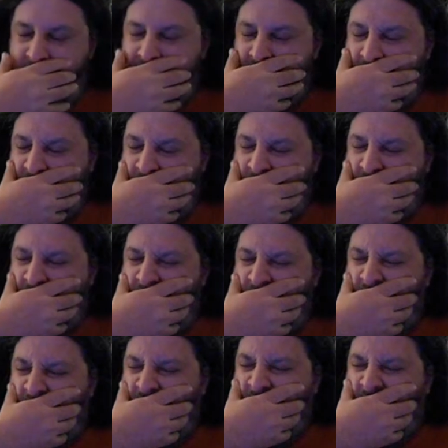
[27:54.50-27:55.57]

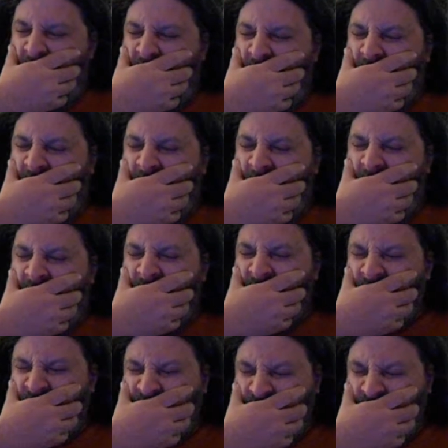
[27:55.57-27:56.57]
(no one is talking)